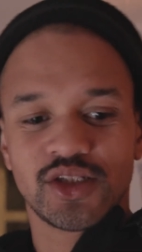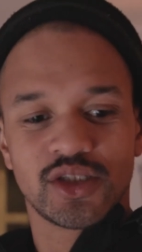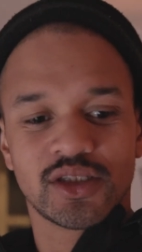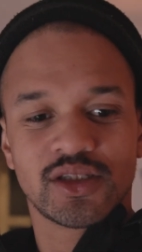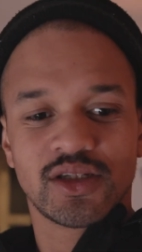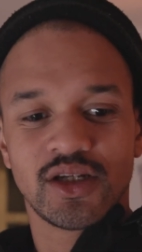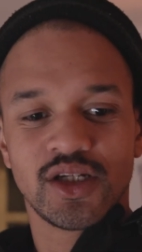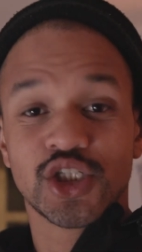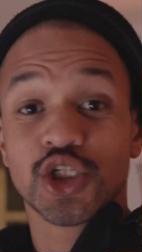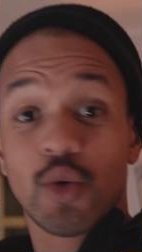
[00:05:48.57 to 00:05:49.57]
just
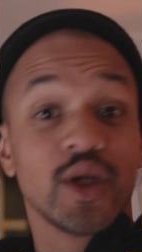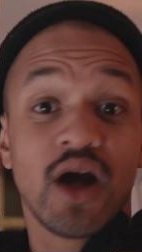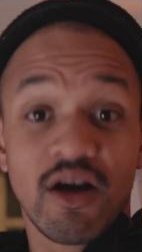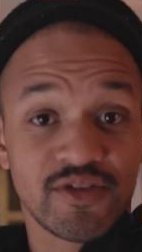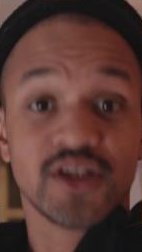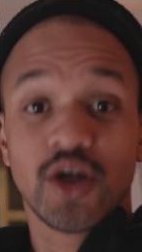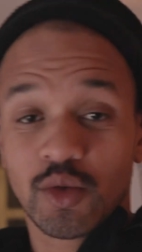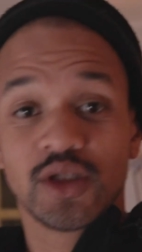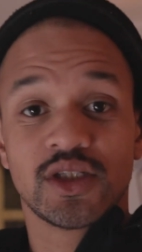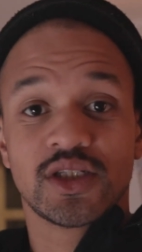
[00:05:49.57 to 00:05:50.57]
showing off the
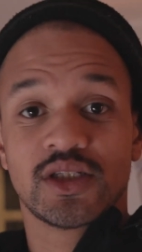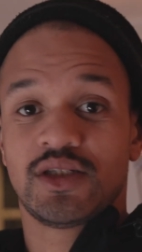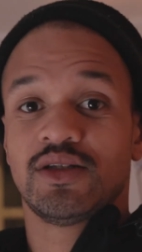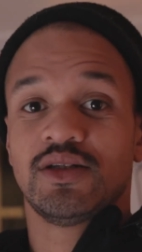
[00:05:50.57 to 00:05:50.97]
donuts